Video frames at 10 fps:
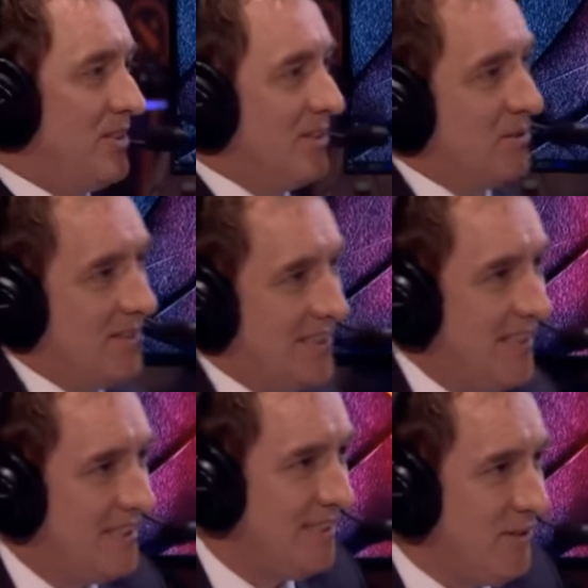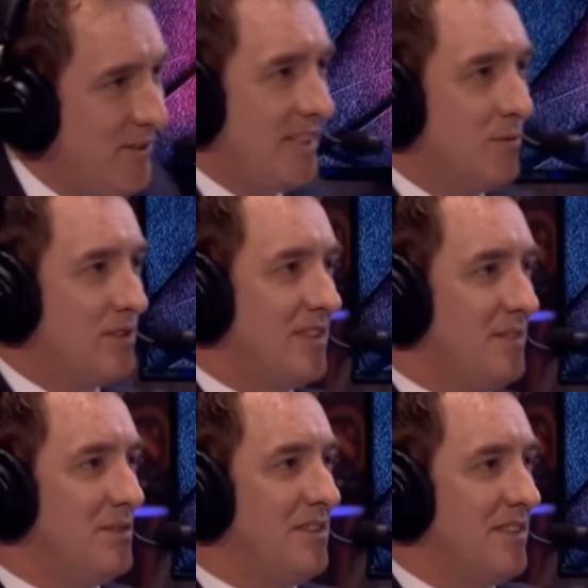and, all, and everything. It was,
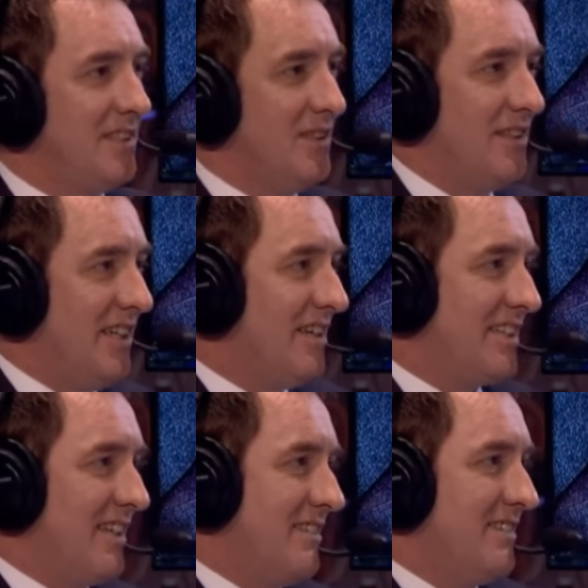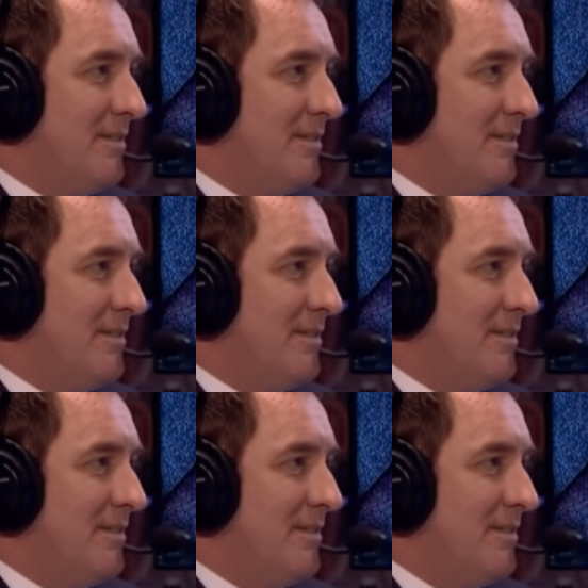it was looking good. I like that.